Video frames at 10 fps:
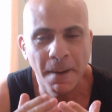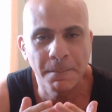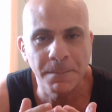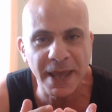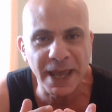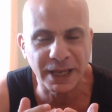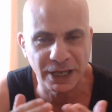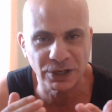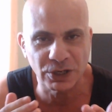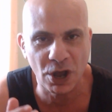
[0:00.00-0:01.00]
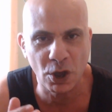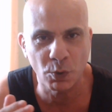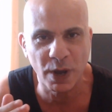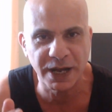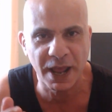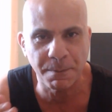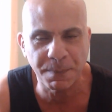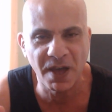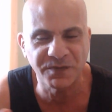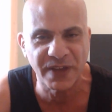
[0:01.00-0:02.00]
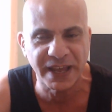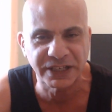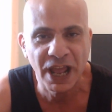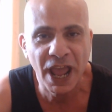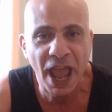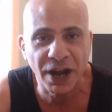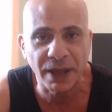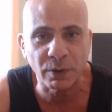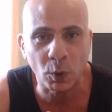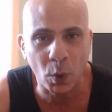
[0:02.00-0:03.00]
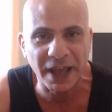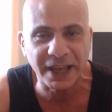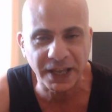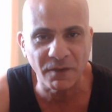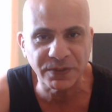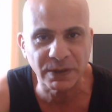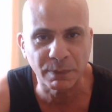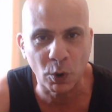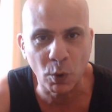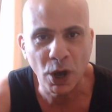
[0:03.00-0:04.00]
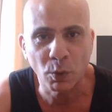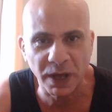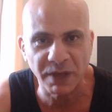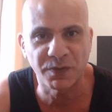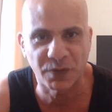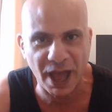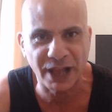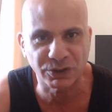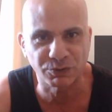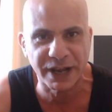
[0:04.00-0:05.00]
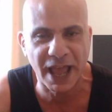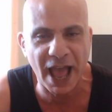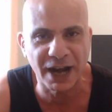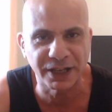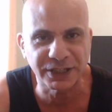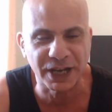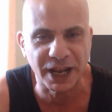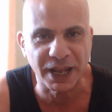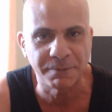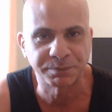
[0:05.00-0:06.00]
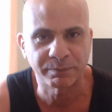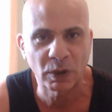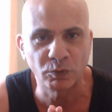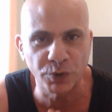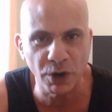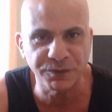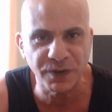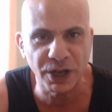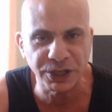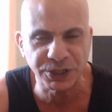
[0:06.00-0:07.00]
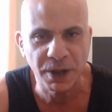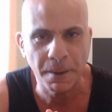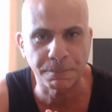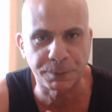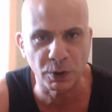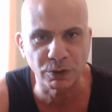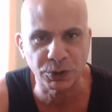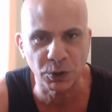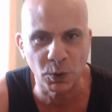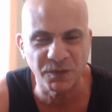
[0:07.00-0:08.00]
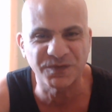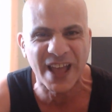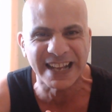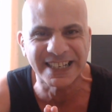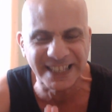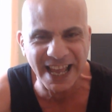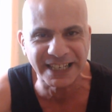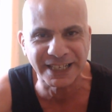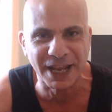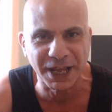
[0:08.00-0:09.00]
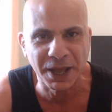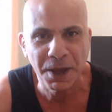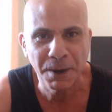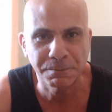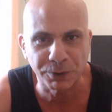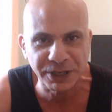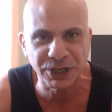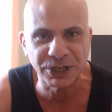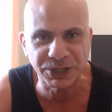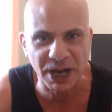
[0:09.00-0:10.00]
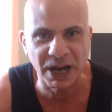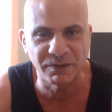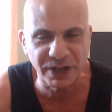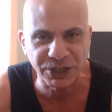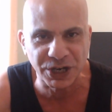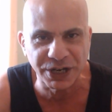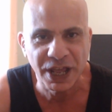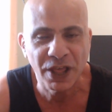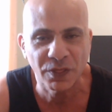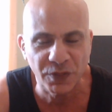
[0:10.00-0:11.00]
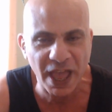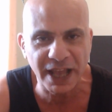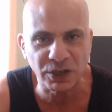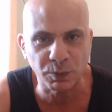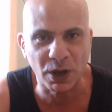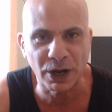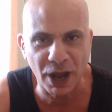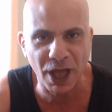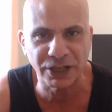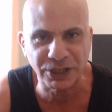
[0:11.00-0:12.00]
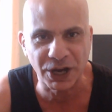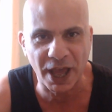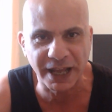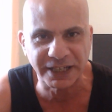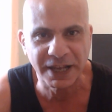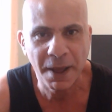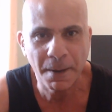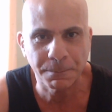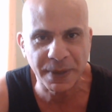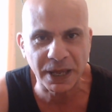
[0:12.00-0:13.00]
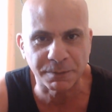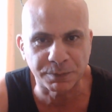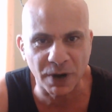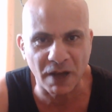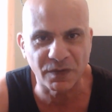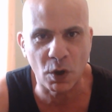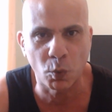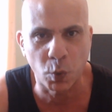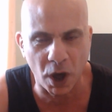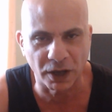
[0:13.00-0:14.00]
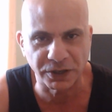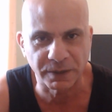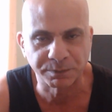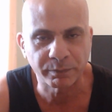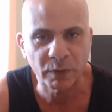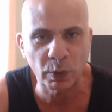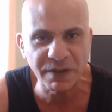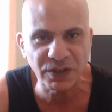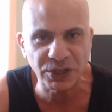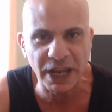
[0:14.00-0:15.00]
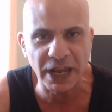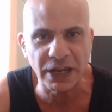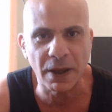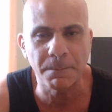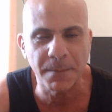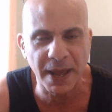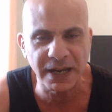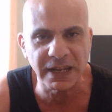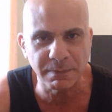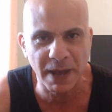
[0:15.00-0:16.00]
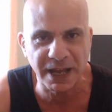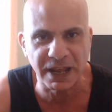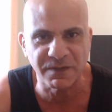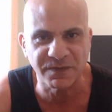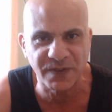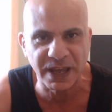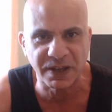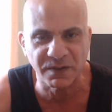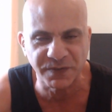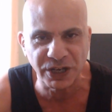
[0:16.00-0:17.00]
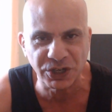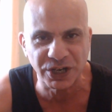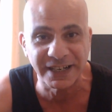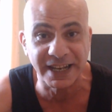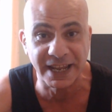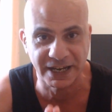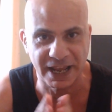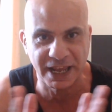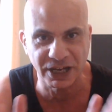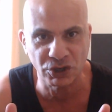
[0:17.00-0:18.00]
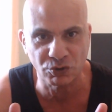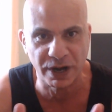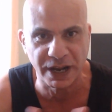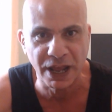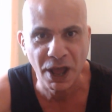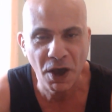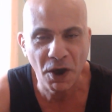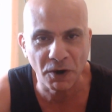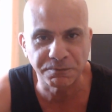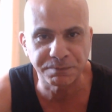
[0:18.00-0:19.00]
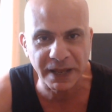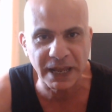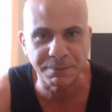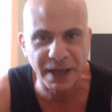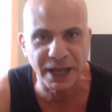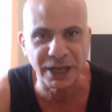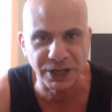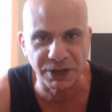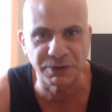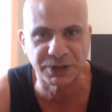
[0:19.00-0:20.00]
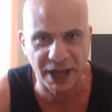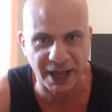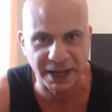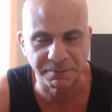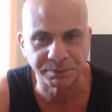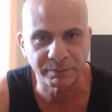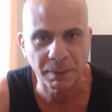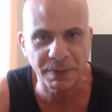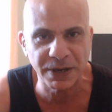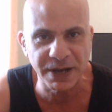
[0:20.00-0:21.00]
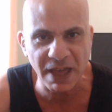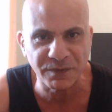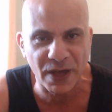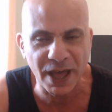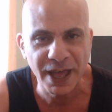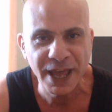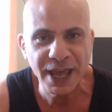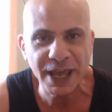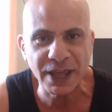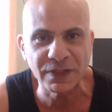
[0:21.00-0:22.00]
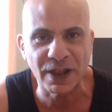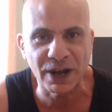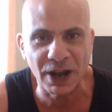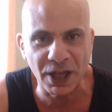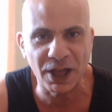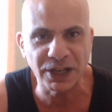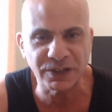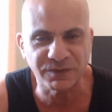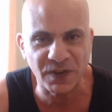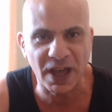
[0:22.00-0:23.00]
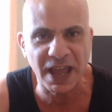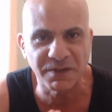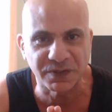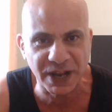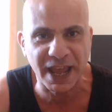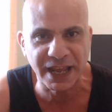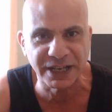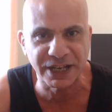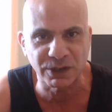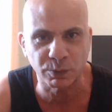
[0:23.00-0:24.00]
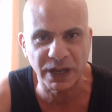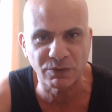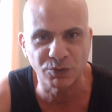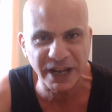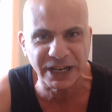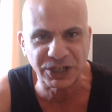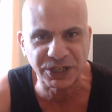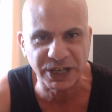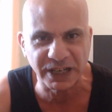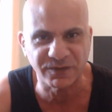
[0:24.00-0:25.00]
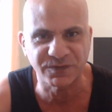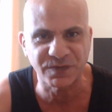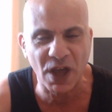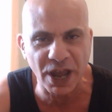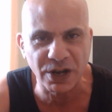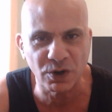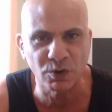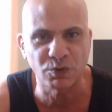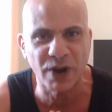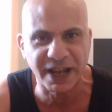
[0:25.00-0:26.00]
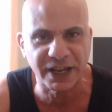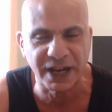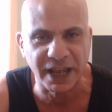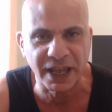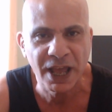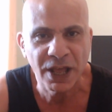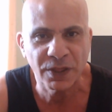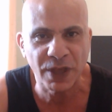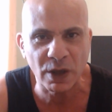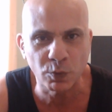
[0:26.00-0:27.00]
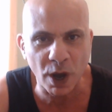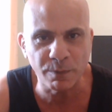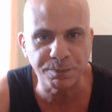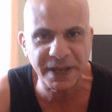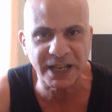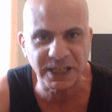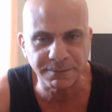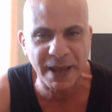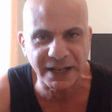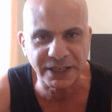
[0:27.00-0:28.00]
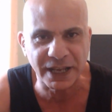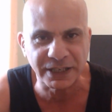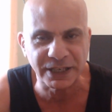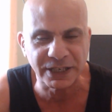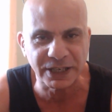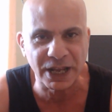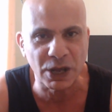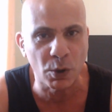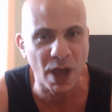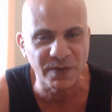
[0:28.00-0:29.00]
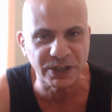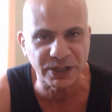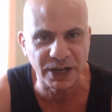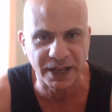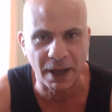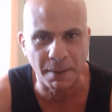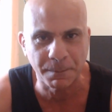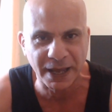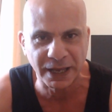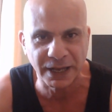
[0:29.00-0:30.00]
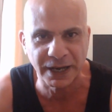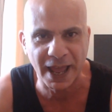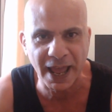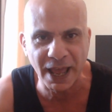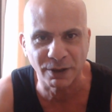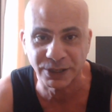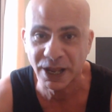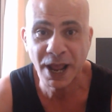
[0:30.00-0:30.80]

Mick is nowhere near perfect, and I'm quite comfortable with that reality. Ruthless, brutal, fantastic British television, that's what last night's Big Brother was. We've seen many, many fake evictions in the history of BB UK, but never in the last 5 days as we reached this final reckoning. They won't be expecting to see whoever's going to come back in the house